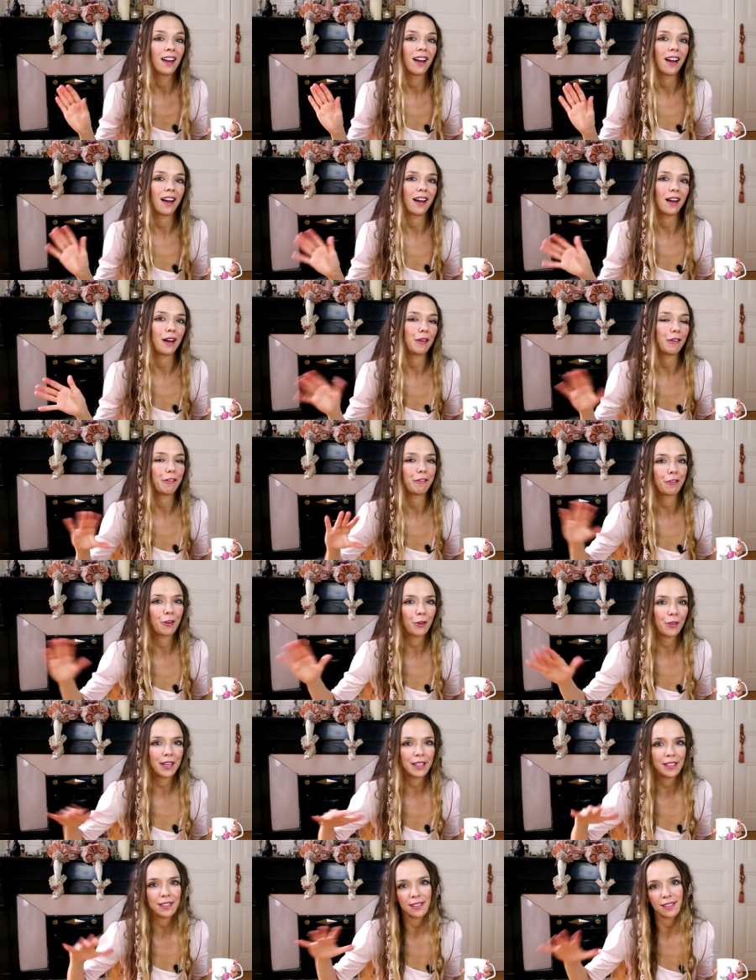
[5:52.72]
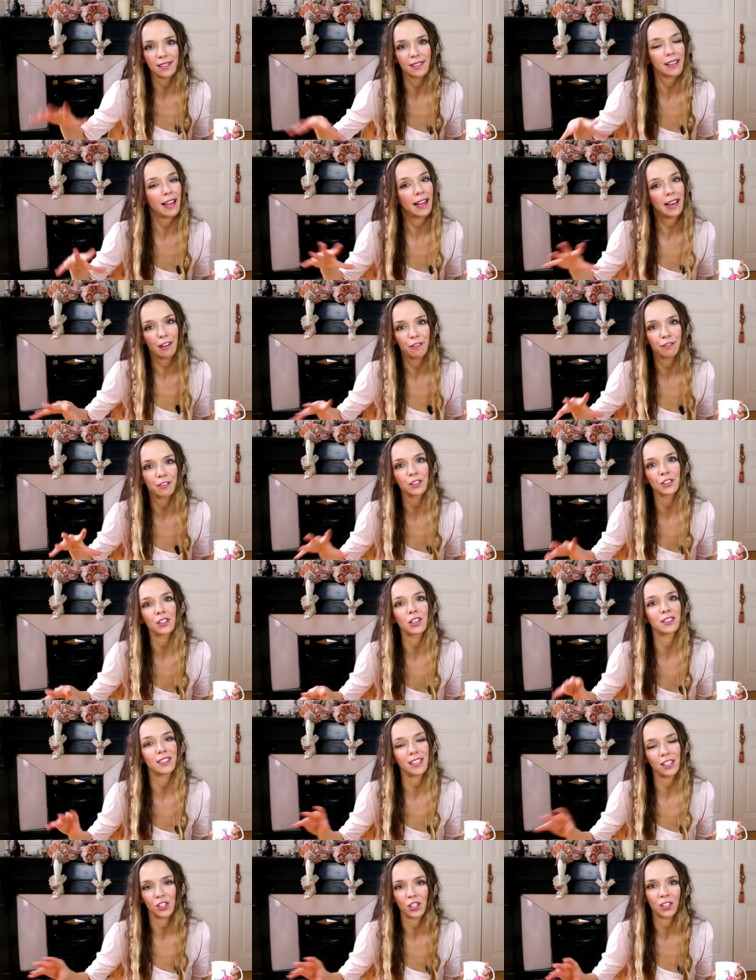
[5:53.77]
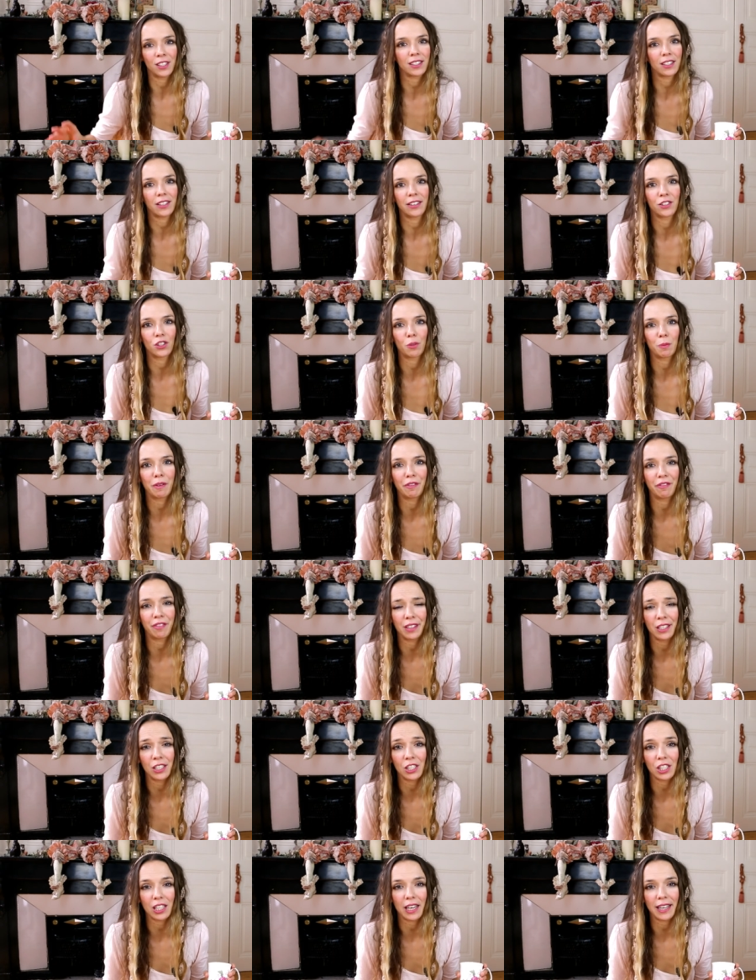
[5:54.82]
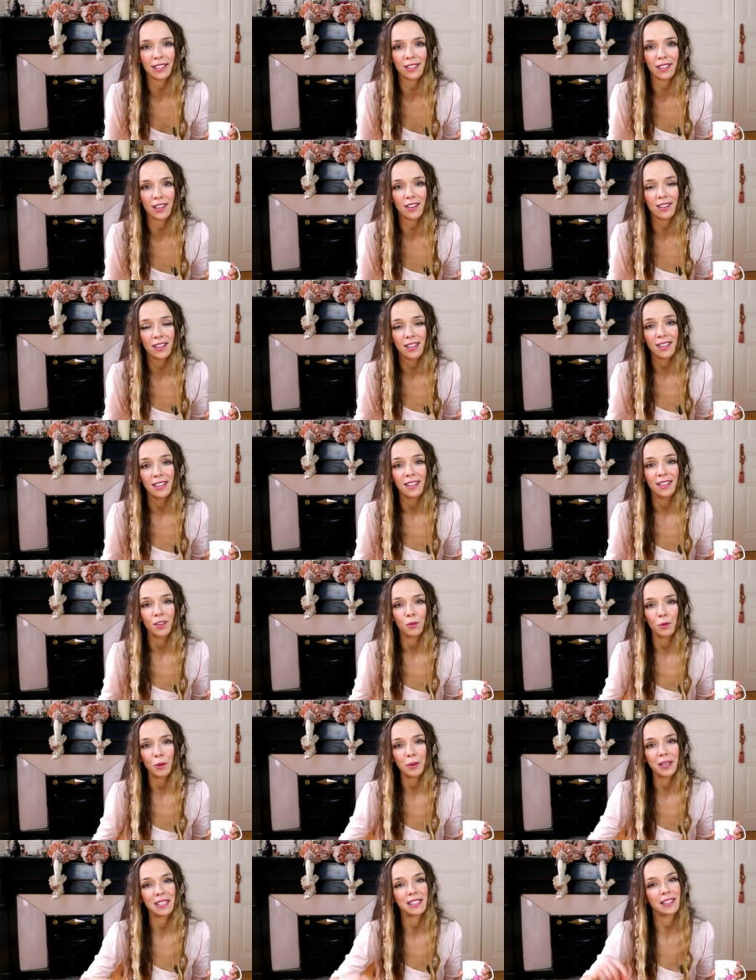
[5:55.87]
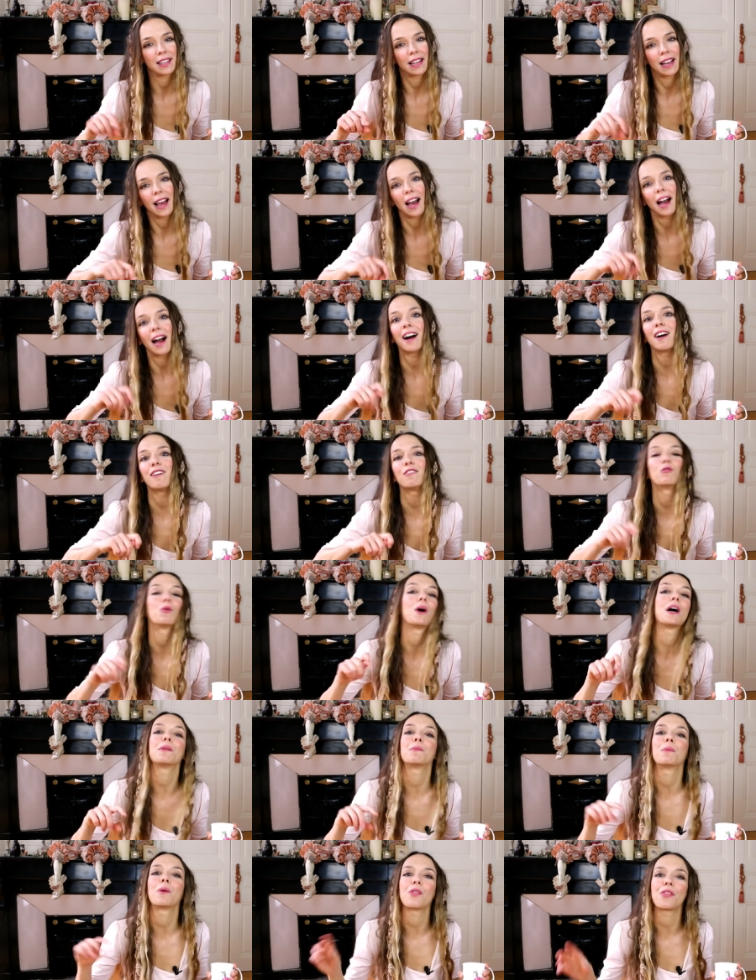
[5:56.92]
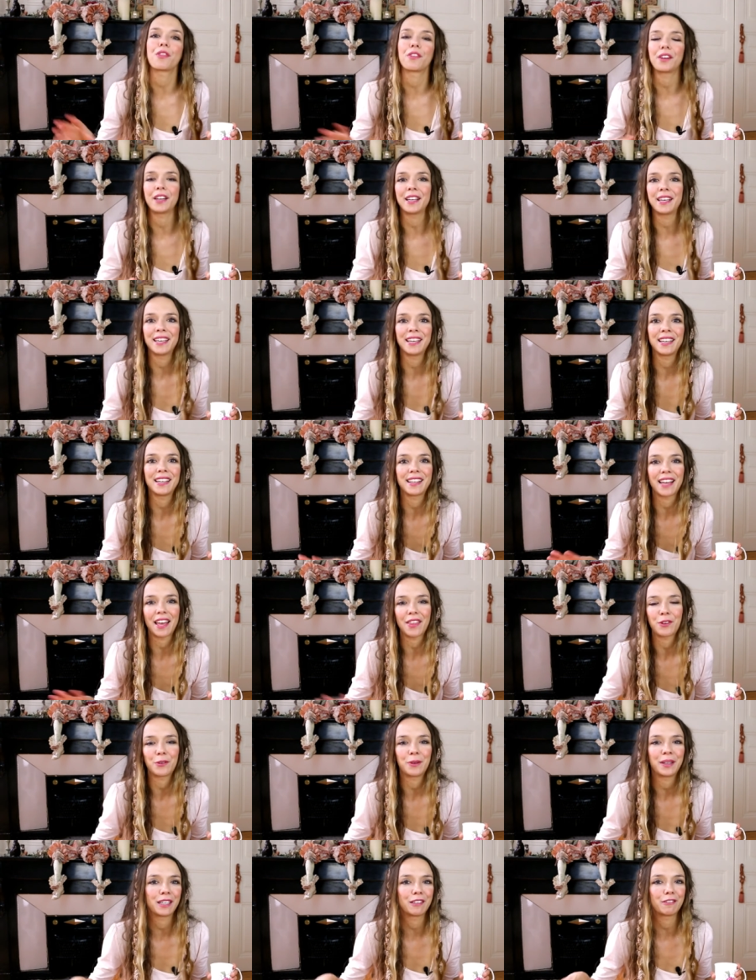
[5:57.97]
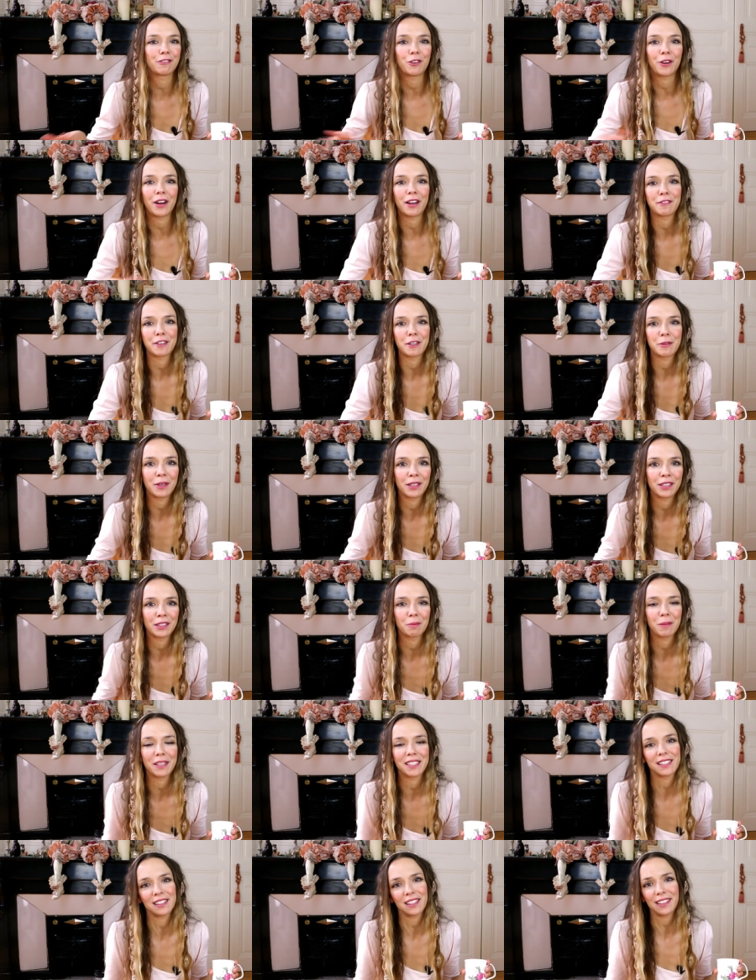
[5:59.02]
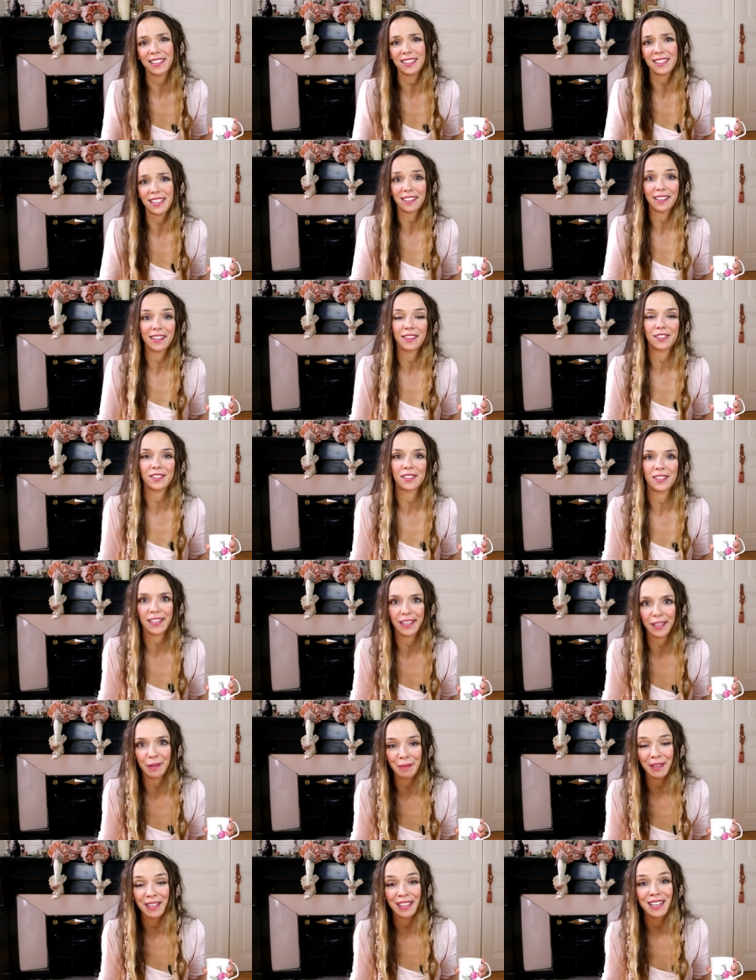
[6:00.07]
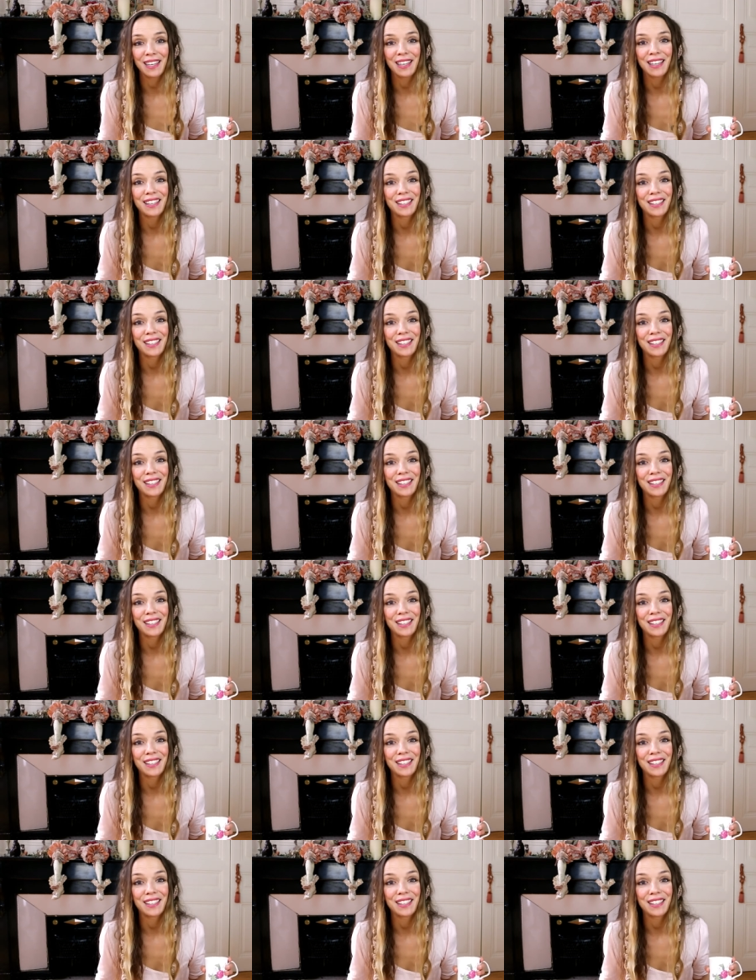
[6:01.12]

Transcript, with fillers: Uh, for this Elephant Doll session, it's going to be finished later. We will still have one monthly gathering for everyone, but it's not exactly the same.